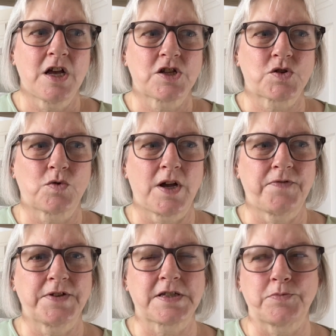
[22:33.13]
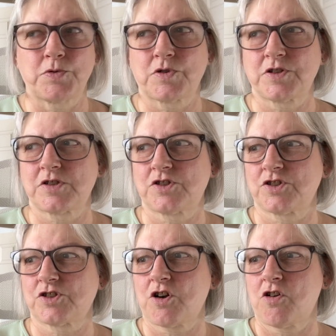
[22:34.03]
So if it's a book that's
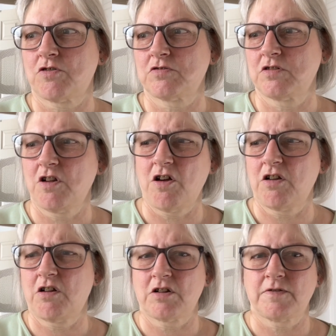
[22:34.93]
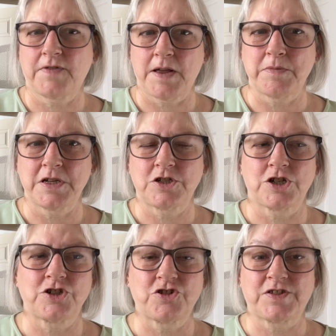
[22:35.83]
just got not a lot of image
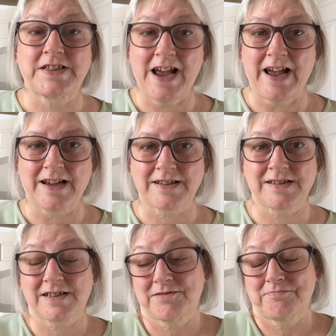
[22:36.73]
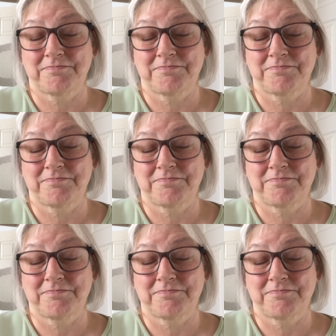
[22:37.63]
and just text,